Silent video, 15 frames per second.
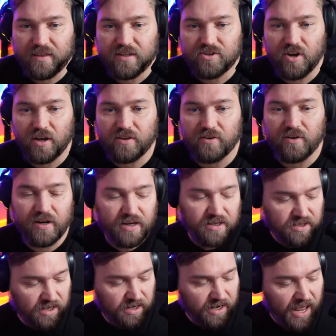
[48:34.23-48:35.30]
each other in
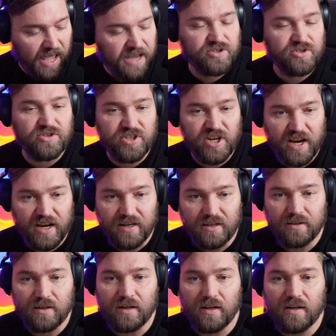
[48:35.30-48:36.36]
an action chain,
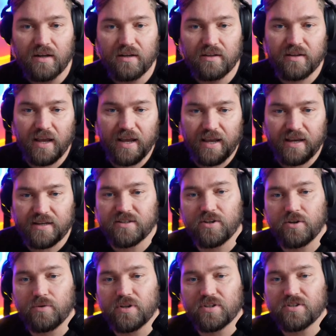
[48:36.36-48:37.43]
they're
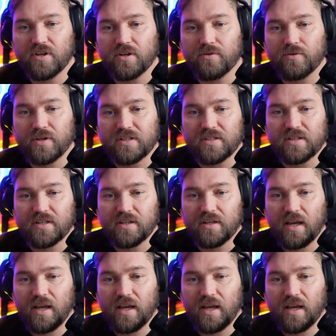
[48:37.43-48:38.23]
executing synchronously.